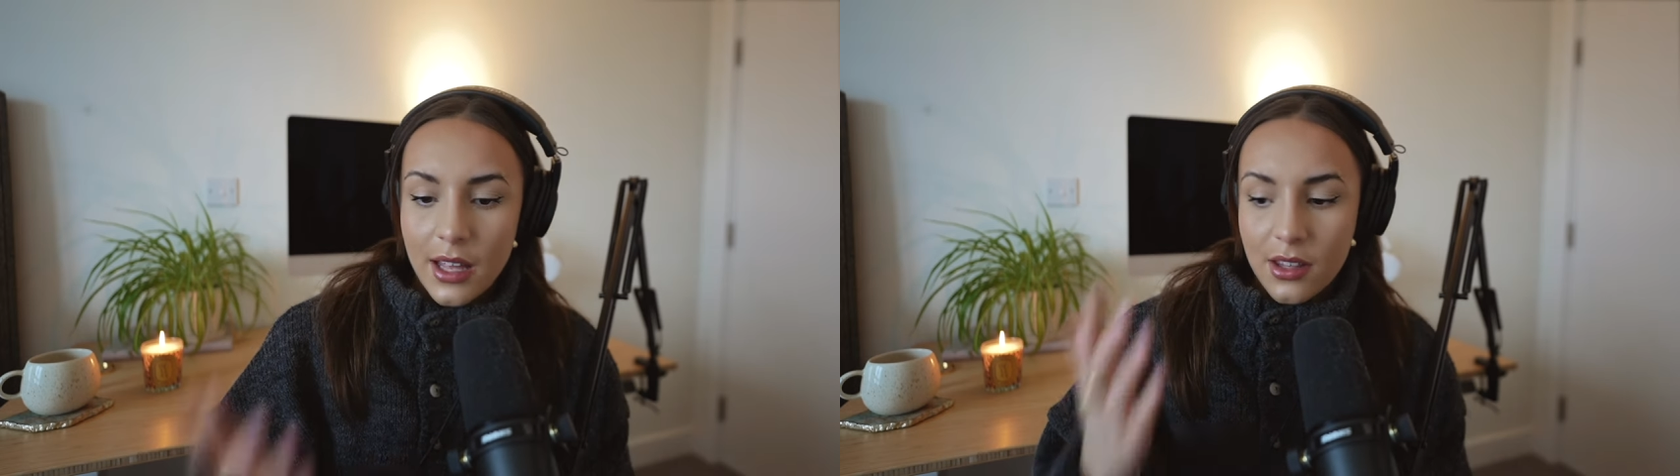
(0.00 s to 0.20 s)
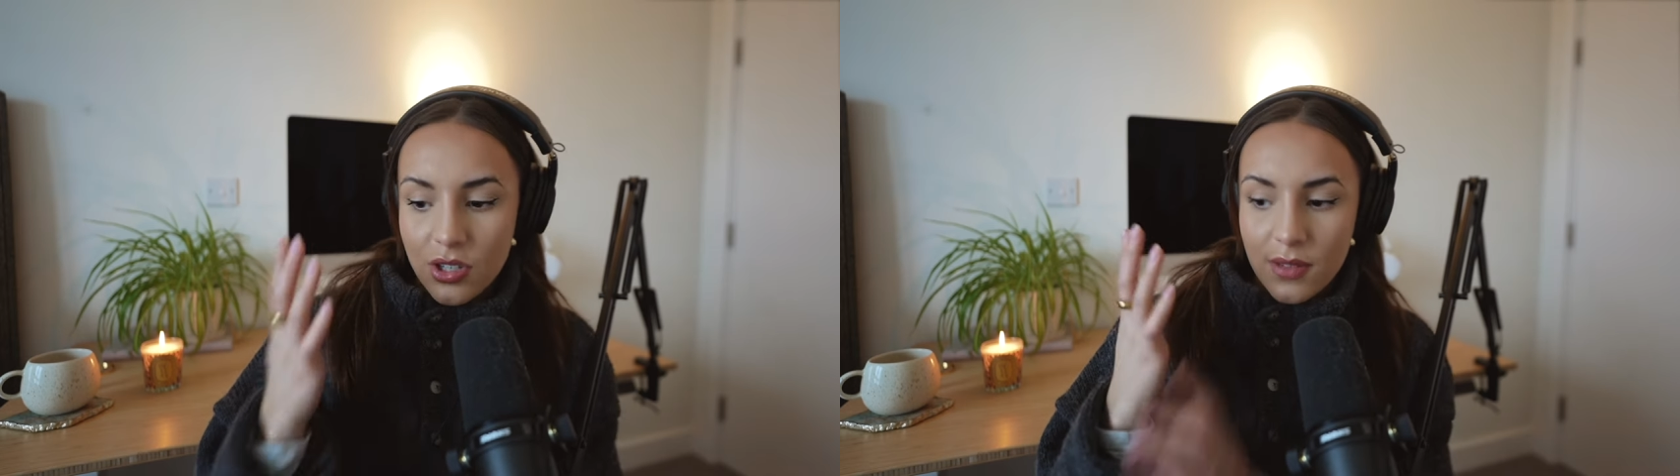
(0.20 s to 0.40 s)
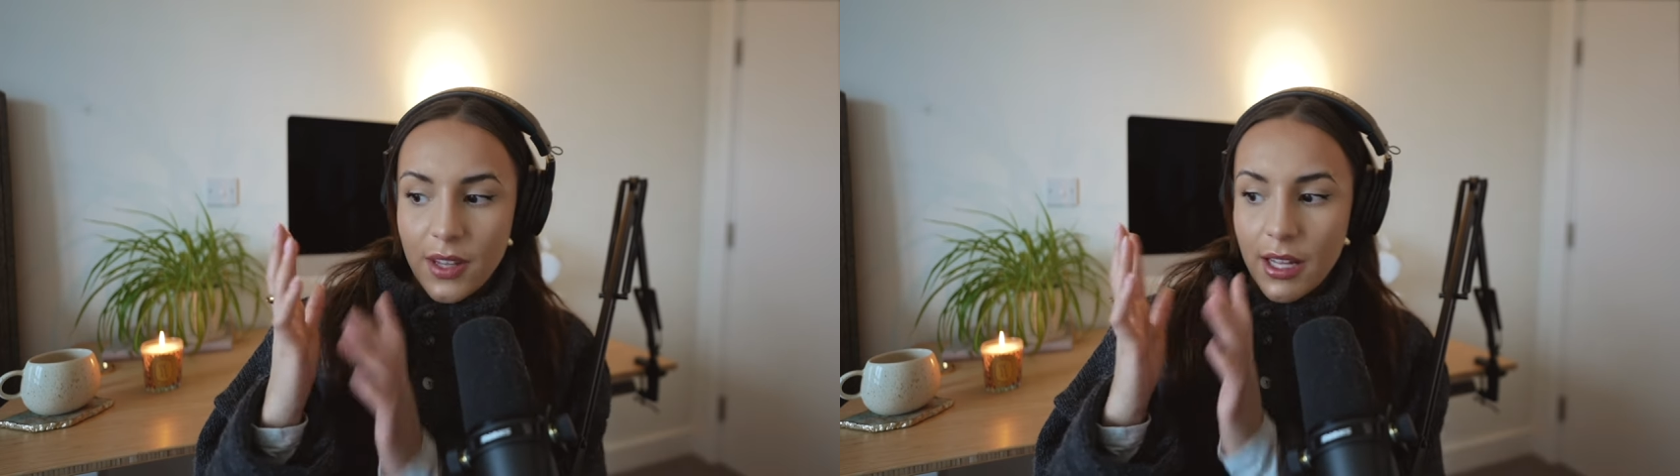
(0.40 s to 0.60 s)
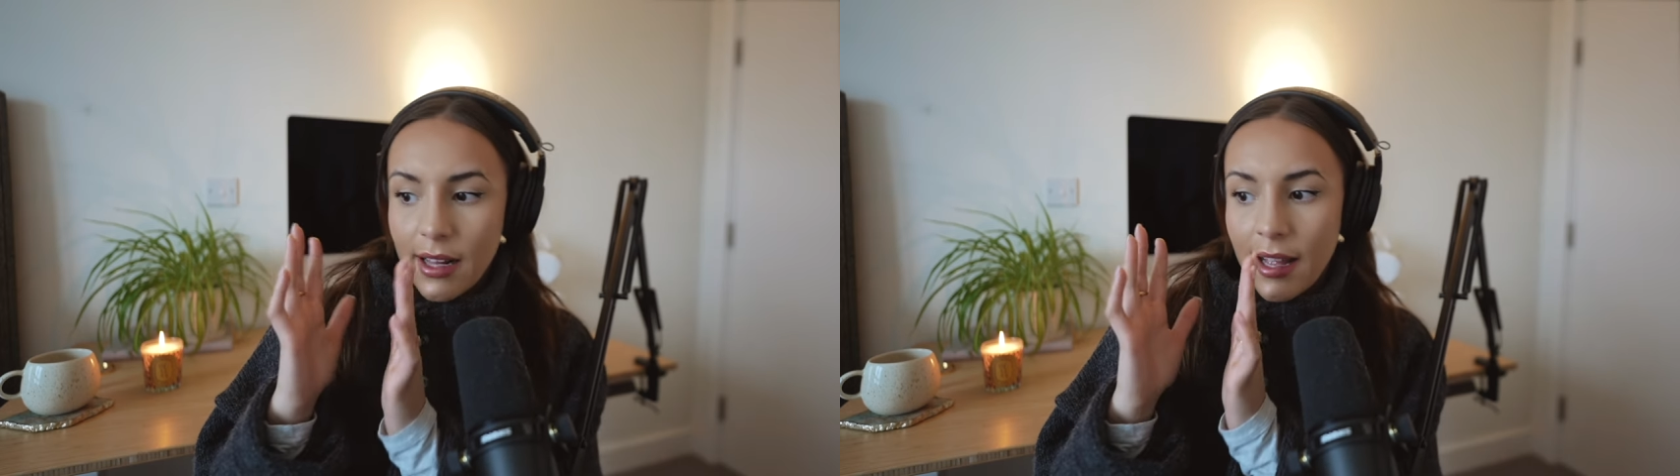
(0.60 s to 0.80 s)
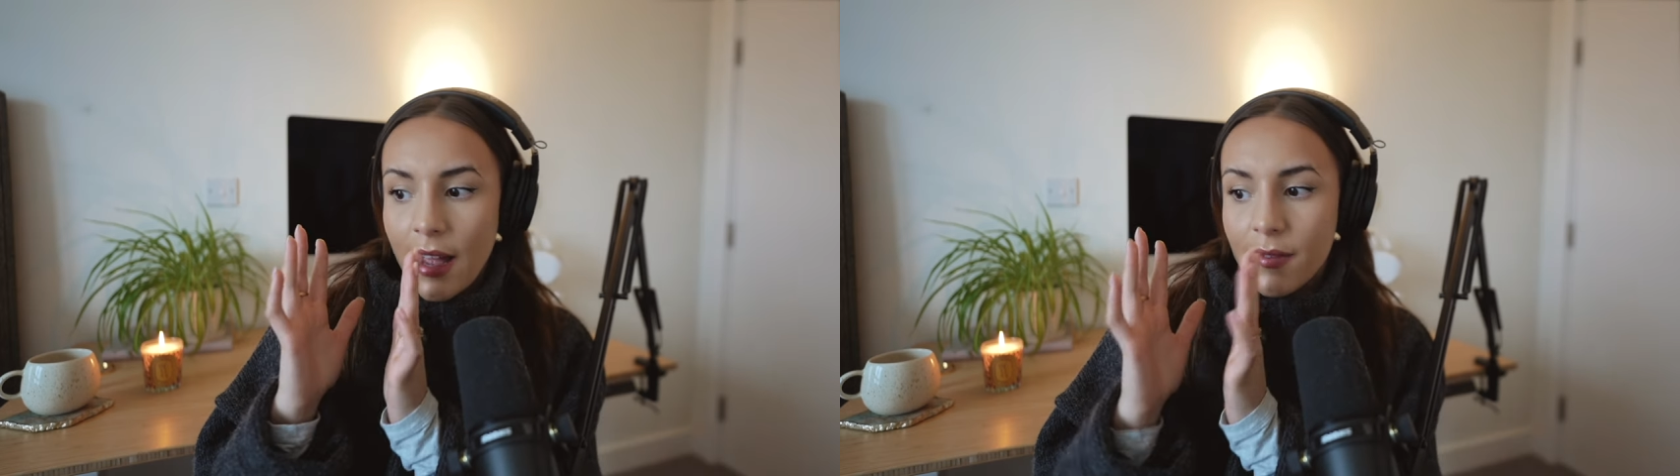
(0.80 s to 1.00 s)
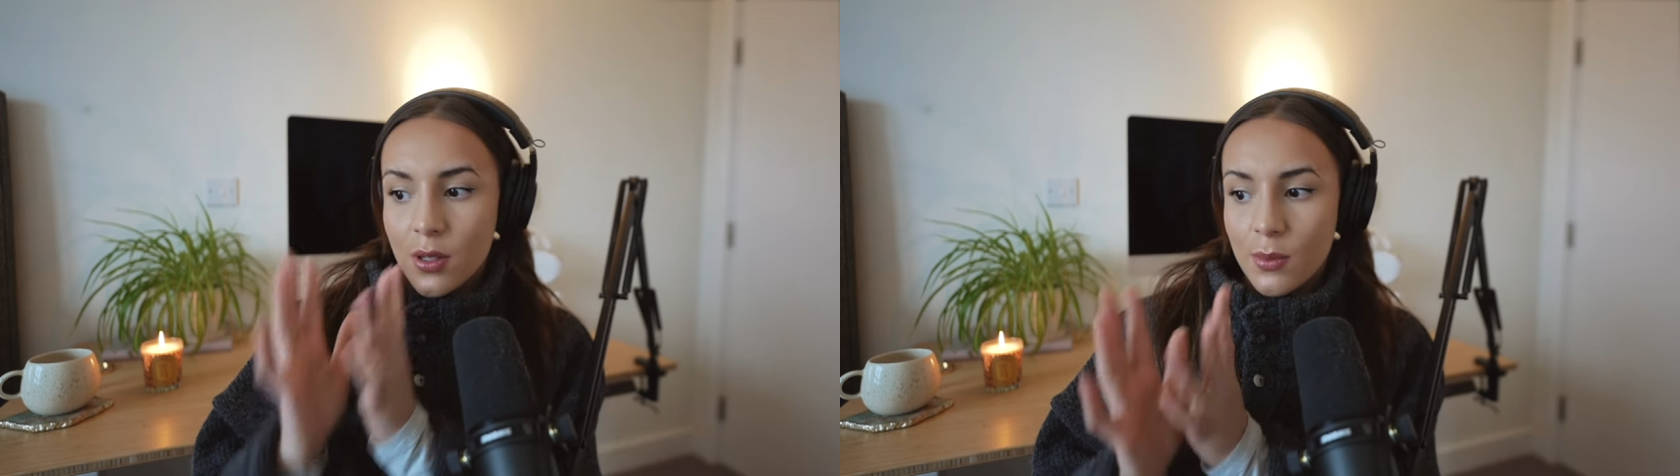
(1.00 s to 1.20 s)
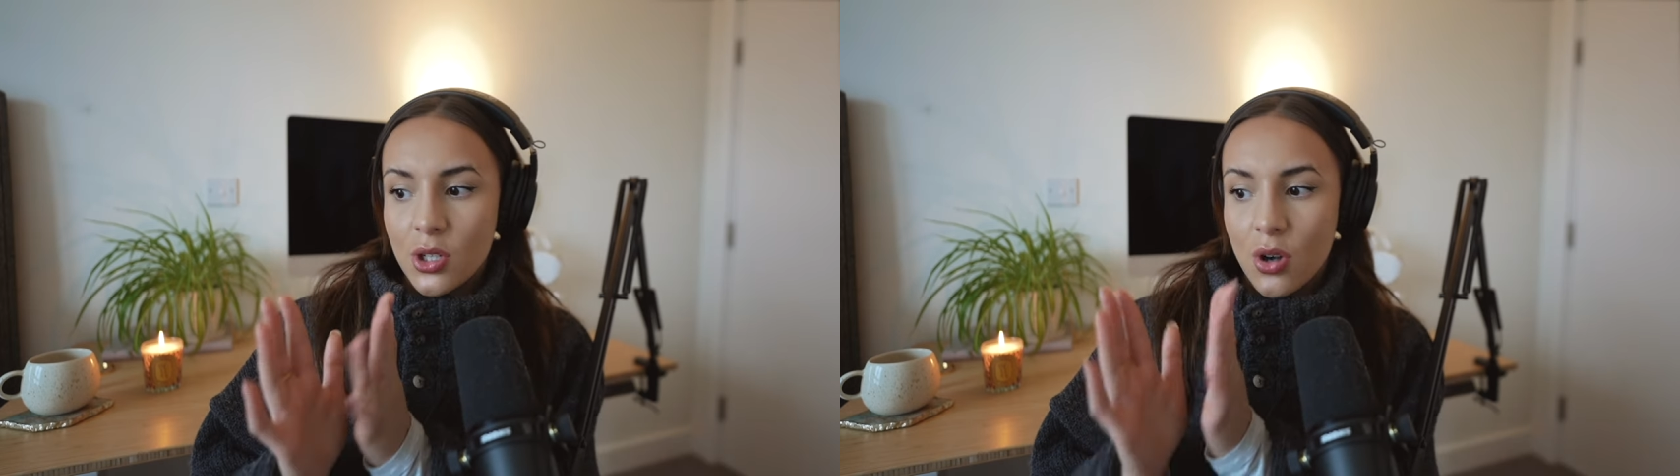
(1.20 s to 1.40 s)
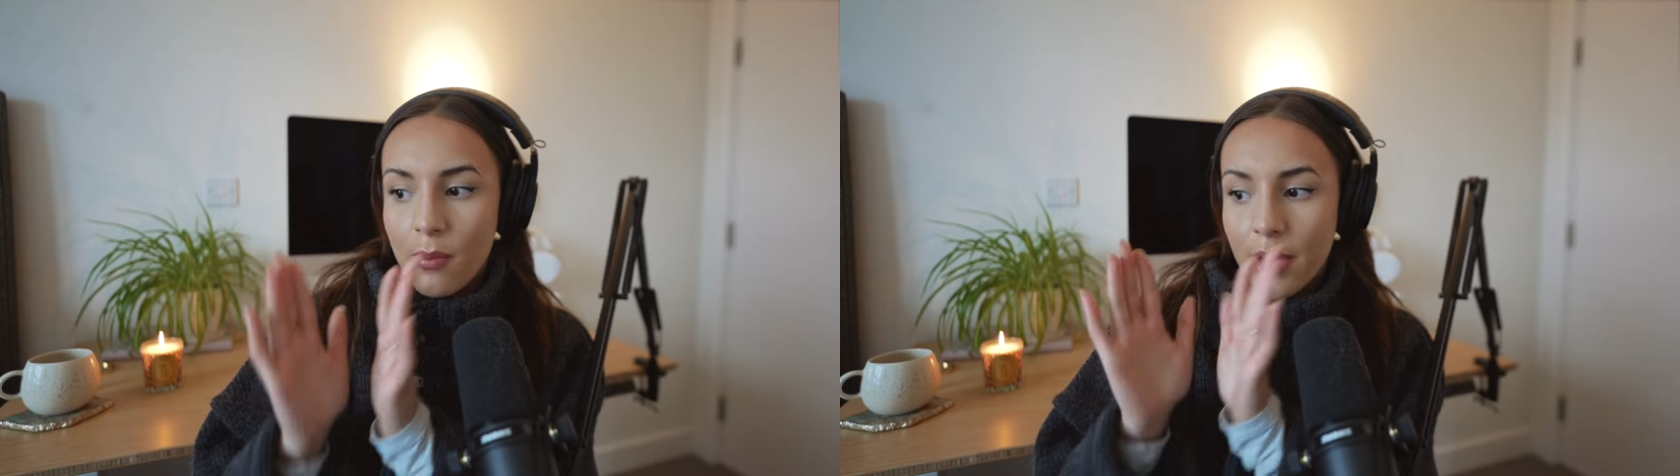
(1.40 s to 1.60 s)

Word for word: and just feeling like I have so much on.